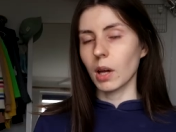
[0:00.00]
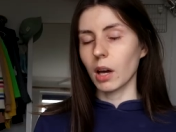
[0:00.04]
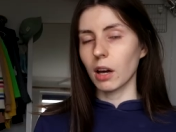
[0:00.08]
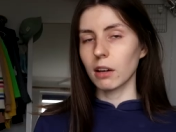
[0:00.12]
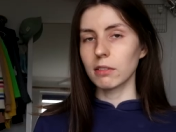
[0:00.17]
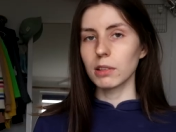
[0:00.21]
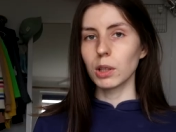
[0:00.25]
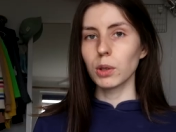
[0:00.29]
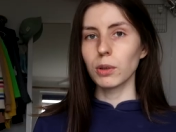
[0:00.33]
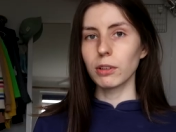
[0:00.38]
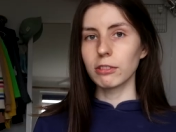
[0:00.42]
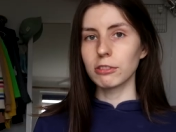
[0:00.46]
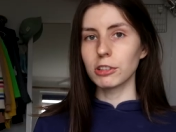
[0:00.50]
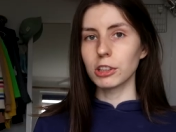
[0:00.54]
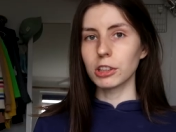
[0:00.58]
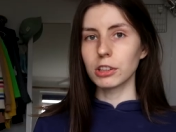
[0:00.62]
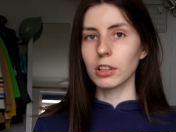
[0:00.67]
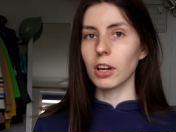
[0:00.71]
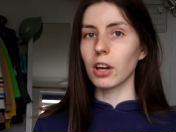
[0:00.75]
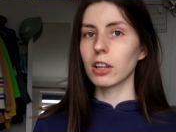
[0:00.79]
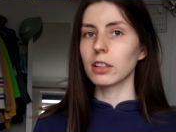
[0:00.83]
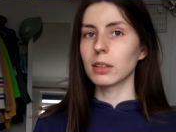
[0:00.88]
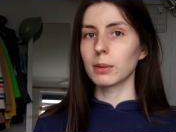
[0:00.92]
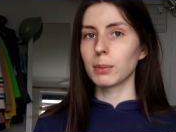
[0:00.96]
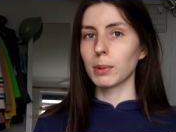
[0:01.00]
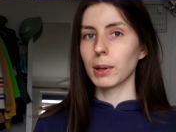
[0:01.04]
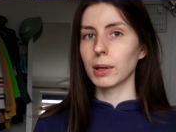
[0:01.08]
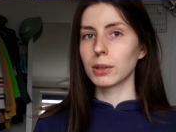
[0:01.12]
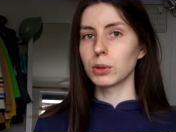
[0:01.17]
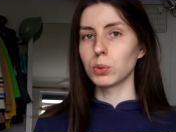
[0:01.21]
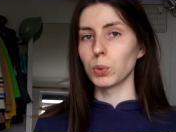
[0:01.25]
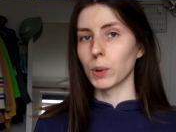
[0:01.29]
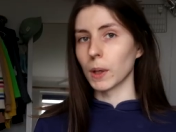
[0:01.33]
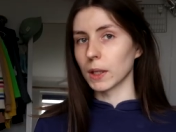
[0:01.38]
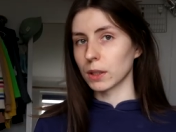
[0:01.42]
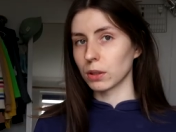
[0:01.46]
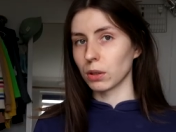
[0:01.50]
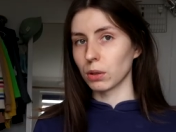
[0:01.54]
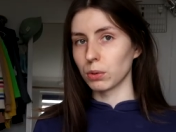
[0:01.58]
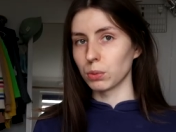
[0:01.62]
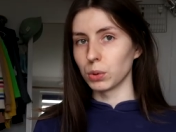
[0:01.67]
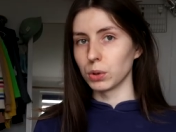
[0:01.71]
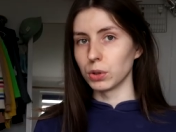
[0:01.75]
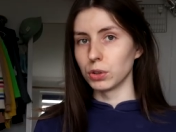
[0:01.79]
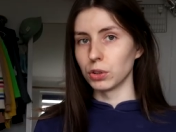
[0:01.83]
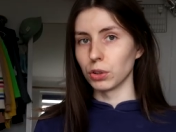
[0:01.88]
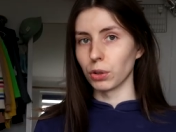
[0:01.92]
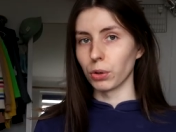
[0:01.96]
Have you ever thought about what you
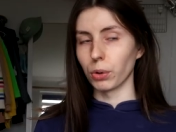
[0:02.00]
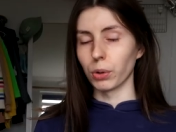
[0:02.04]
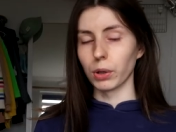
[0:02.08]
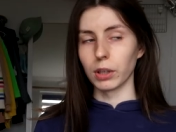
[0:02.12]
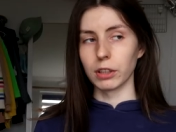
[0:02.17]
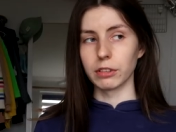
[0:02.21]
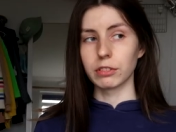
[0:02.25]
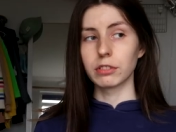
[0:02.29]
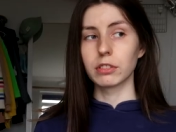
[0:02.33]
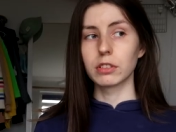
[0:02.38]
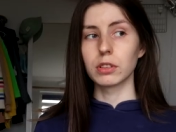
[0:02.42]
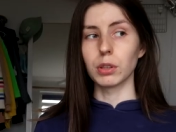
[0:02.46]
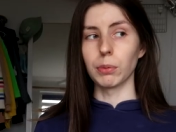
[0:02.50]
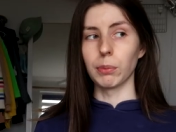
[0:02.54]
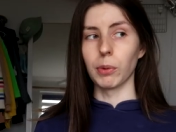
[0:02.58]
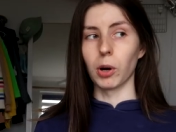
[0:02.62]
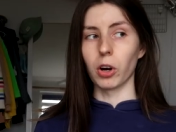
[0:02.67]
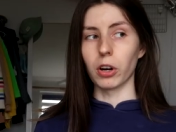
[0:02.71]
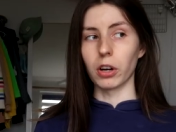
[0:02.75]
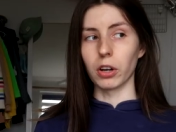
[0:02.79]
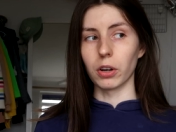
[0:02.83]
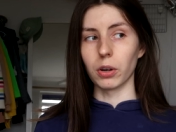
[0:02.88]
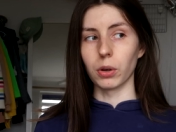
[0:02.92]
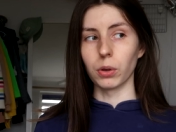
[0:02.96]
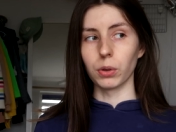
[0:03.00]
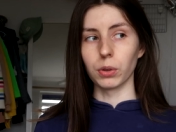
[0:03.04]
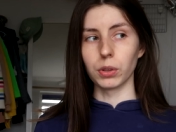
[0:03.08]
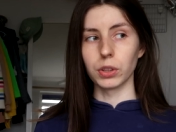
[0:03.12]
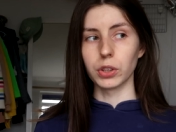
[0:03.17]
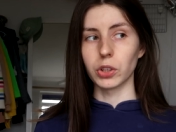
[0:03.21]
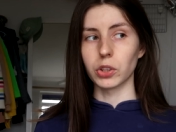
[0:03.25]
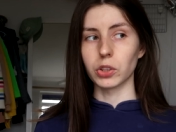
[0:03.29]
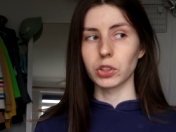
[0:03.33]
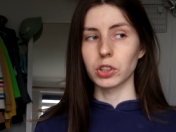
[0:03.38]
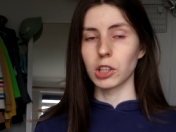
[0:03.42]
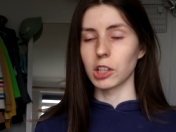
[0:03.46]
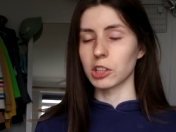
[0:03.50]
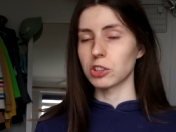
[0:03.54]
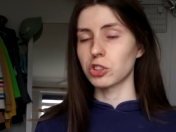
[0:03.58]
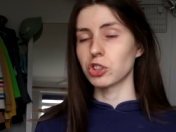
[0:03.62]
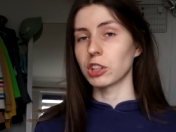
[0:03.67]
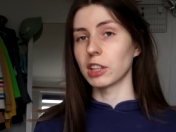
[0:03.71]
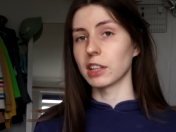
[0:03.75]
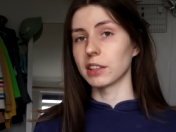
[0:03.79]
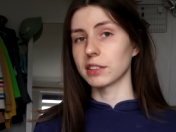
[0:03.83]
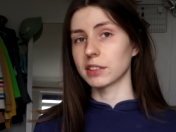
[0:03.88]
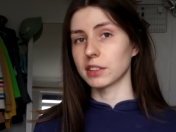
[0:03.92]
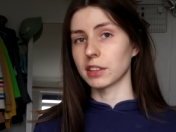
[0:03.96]
would do if tomorrow your
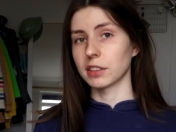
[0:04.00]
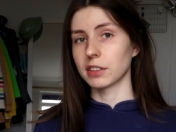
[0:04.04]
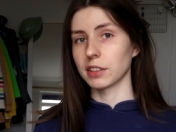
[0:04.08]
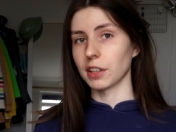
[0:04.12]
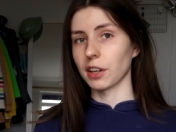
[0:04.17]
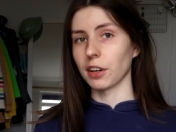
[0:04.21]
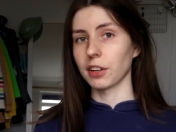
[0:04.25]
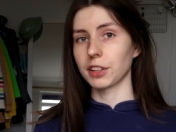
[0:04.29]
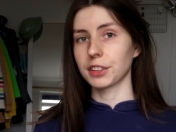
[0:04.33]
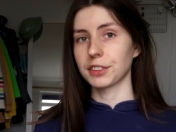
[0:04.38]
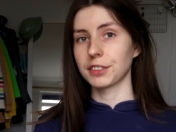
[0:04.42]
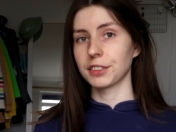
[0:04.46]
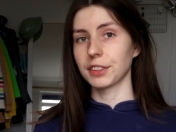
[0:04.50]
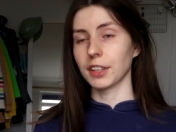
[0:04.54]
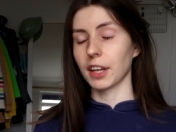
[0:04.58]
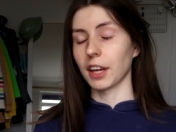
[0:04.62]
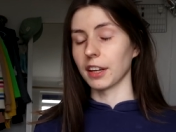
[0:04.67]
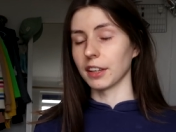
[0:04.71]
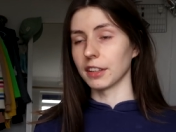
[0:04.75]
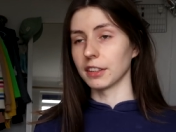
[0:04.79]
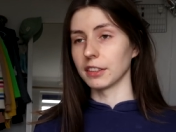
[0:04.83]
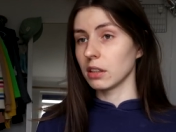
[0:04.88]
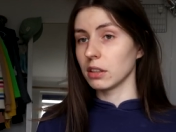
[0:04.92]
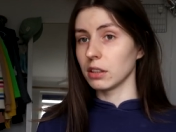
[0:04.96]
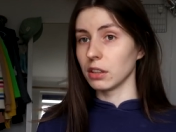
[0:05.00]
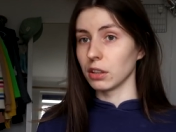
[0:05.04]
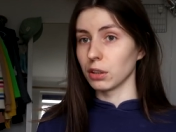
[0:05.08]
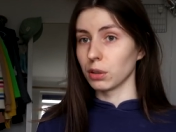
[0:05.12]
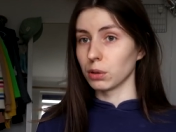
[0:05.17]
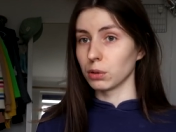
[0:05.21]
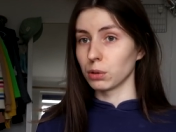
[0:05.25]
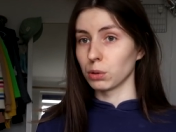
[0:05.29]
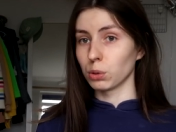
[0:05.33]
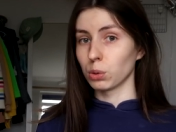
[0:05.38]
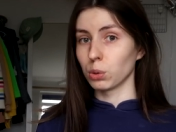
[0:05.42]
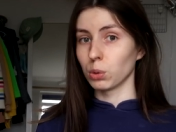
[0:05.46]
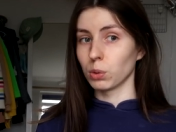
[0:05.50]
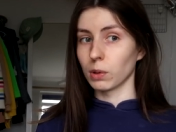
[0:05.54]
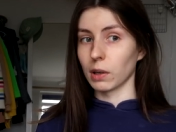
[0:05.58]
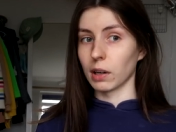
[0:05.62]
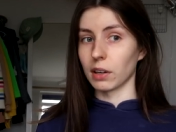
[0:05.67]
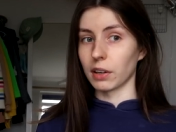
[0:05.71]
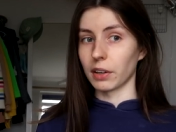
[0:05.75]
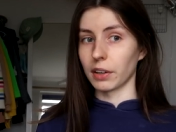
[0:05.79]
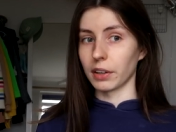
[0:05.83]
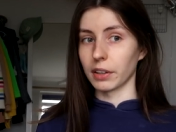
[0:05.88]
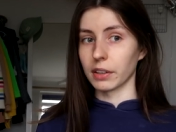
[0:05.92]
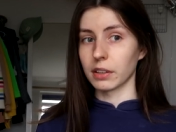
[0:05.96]
country gets attacked and you
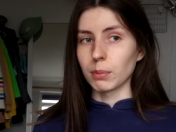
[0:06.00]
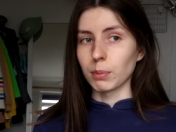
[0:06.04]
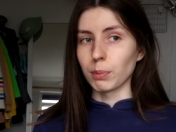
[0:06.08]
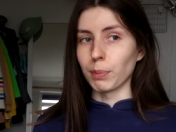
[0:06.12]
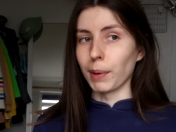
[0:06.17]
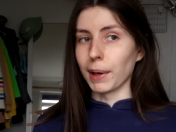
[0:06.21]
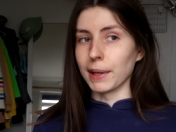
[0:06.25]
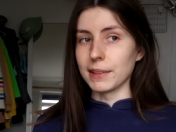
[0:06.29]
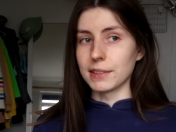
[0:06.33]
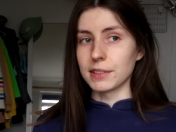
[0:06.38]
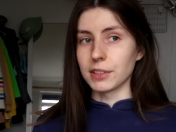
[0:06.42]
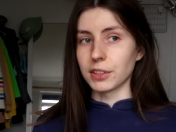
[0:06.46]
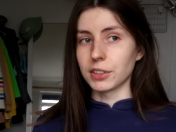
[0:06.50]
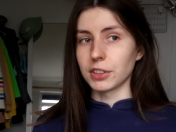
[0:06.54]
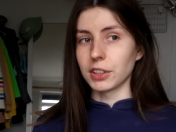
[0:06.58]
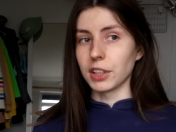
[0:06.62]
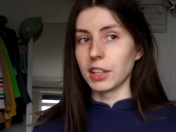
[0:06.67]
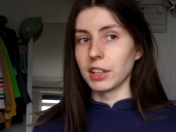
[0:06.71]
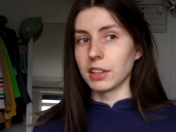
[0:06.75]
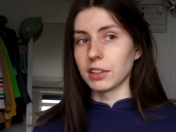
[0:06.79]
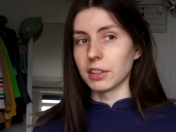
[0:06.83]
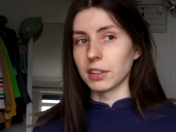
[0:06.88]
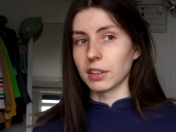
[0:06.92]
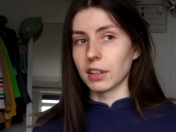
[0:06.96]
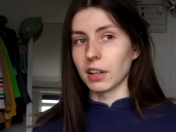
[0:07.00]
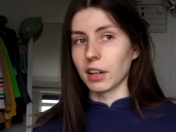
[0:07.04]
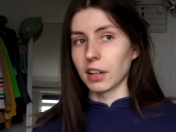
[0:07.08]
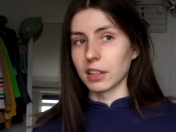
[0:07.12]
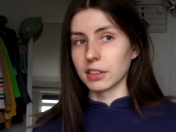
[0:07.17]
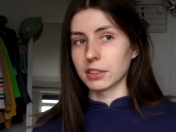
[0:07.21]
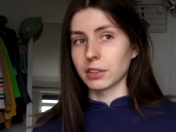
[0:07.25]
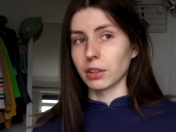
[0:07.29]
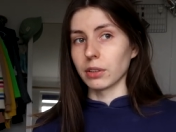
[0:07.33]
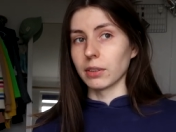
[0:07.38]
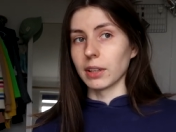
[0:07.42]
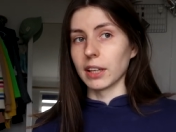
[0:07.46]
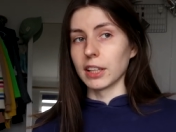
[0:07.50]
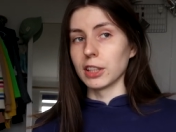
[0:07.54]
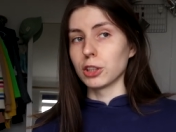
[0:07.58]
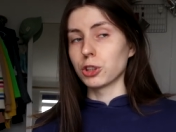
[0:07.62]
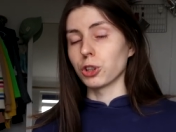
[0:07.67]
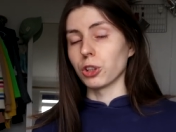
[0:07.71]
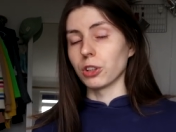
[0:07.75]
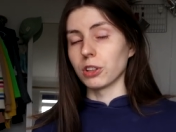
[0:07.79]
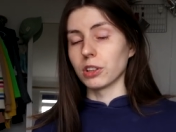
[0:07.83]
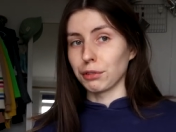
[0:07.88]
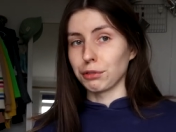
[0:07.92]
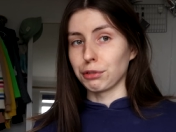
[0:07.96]
are basically in
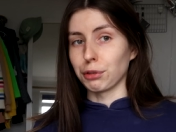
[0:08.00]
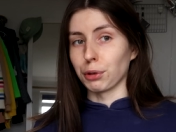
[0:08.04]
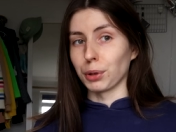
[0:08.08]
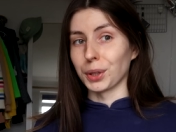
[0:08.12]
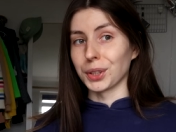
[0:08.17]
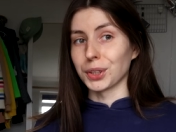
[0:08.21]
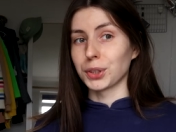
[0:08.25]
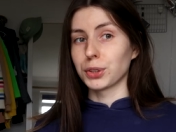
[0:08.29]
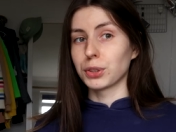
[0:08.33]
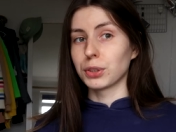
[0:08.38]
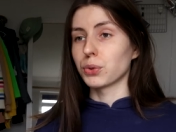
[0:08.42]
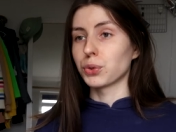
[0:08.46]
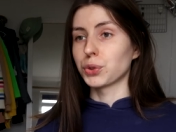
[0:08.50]
isolation for